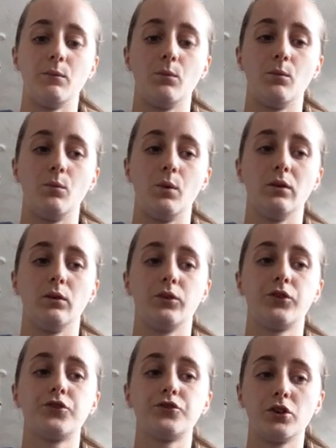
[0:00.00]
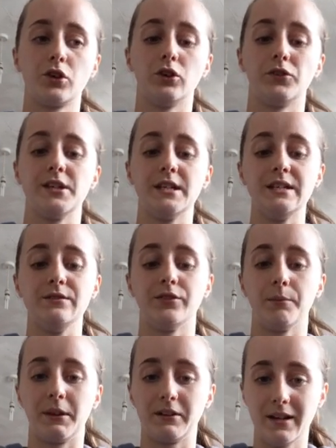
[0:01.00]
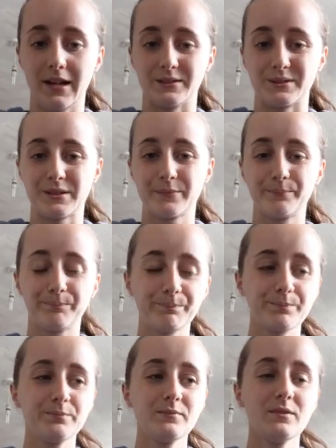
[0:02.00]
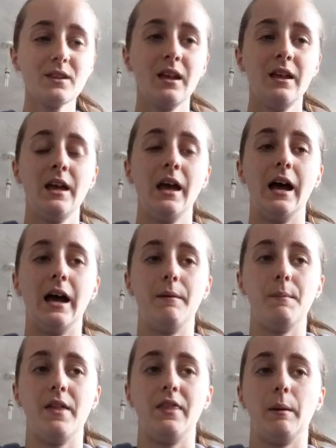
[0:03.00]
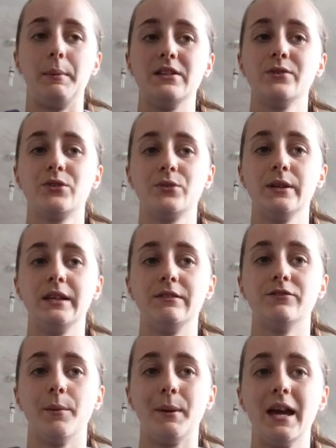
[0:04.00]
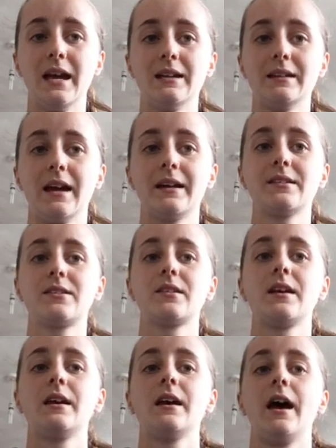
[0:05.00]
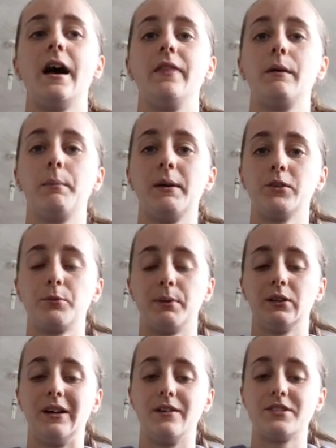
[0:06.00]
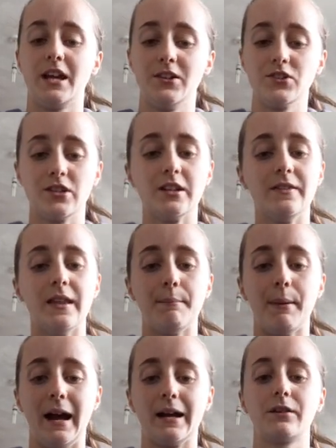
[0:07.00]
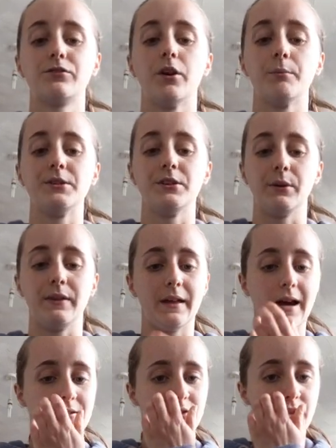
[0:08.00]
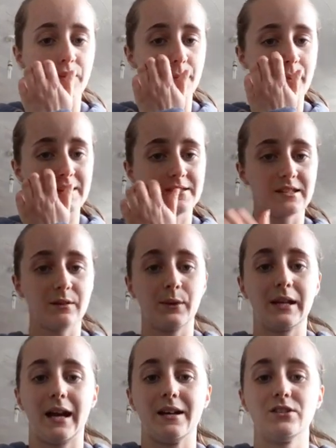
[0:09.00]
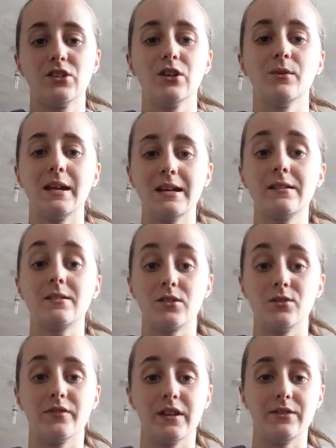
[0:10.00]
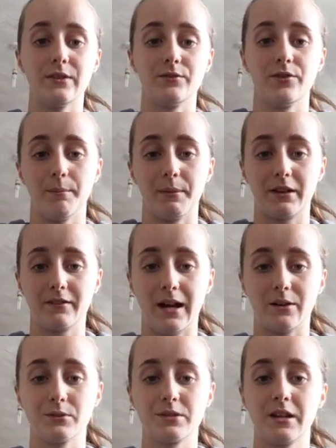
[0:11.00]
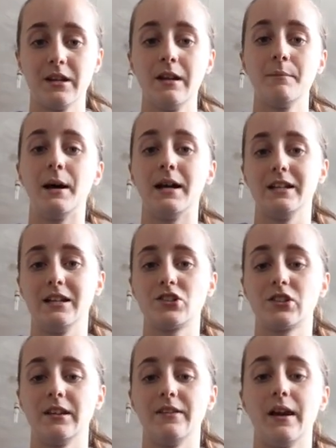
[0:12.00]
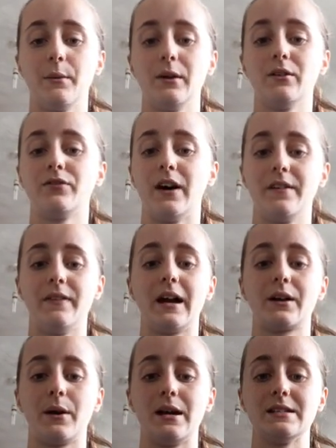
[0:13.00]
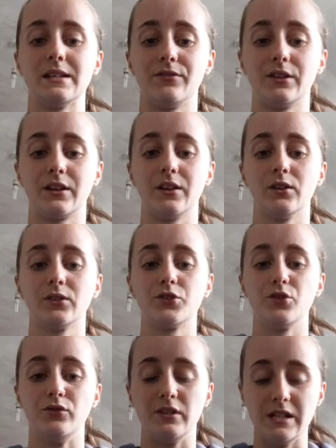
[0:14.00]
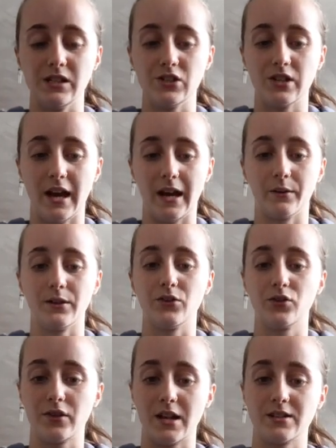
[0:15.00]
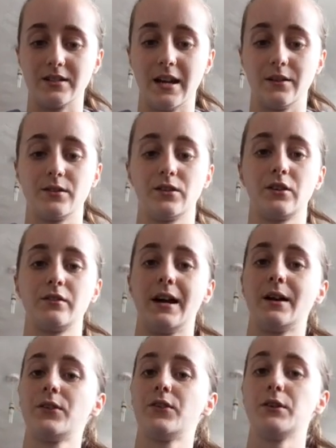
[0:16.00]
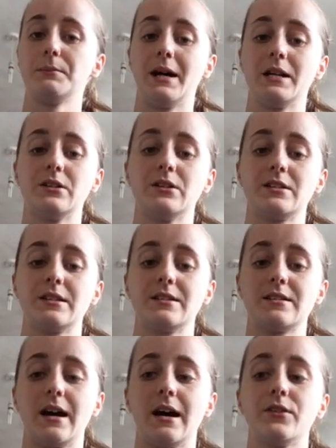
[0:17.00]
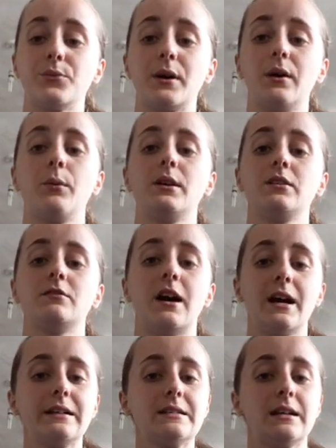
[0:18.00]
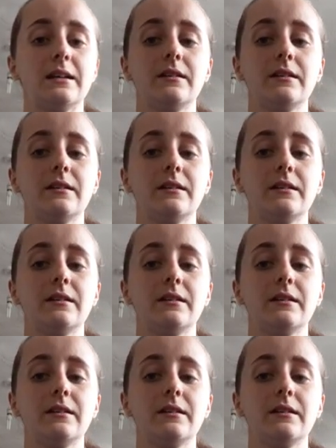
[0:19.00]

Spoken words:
will struggle to eat from the ground, and they'll be used to eating from hay nets, and they'll build up a lot of tension in their back from doing that. So the best thing we can do is to feed them from the ground, but initially they will find that quite difficult to reach down and stretch down to the ground. So you might notice that as well when you're riding,